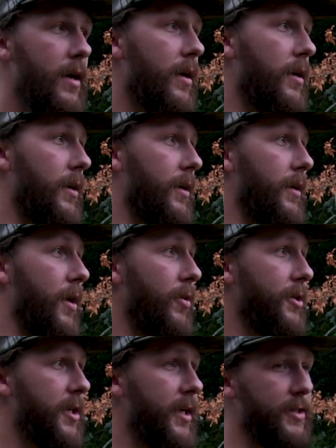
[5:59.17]
The
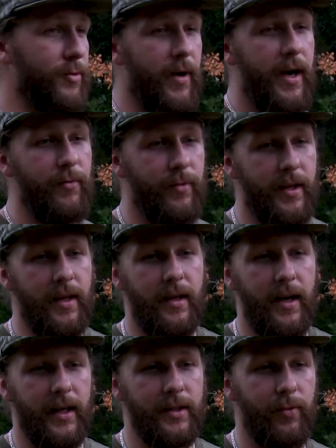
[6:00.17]
only chance of rain within
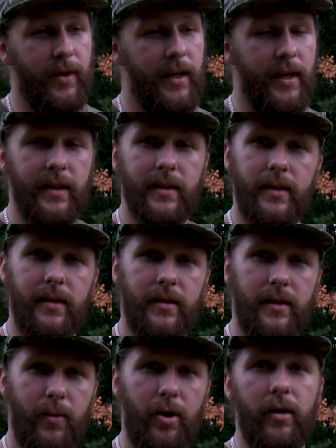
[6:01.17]
the next week is
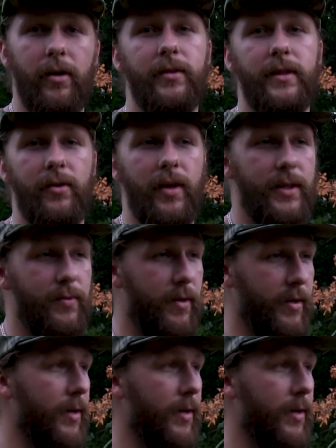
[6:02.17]
tomorrow, so that's why I